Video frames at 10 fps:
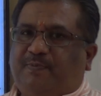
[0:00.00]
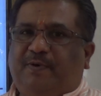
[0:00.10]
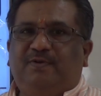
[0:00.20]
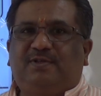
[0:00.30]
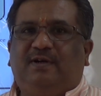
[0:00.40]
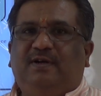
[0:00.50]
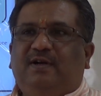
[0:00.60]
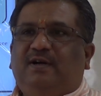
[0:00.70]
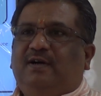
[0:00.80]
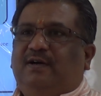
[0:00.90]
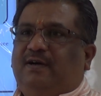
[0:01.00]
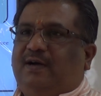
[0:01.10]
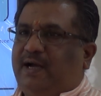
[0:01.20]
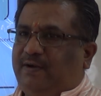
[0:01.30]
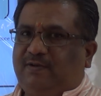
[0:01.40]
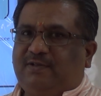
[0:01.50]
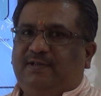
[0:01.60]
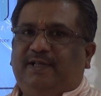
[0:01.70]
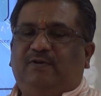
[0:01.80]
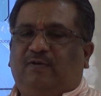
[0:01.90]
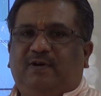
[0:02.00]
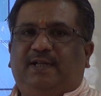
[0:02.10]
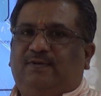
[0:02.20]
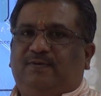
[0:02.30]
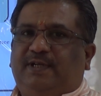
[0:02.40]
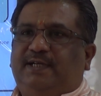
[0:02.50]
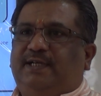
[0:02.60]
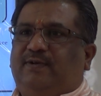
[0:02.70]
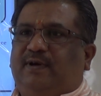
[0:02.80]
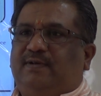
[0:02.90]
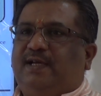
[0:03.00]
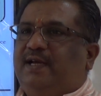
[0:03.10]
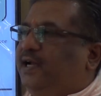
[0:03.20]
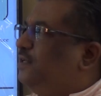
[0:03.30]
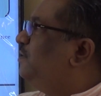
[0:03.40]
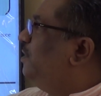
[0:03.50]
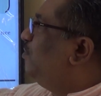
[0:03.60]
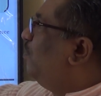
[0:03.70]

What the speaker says: produce ions. They do not dissociate into ions, hence they do